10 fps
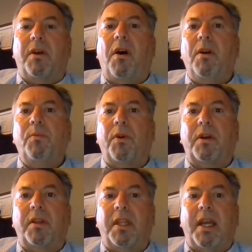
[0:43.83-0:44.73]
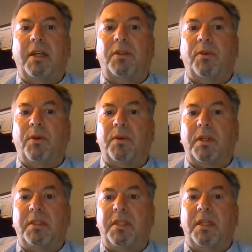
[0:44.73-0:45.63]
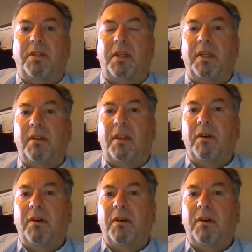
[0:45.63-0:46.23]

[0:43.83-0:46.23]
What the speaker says: The hard work of the national organization,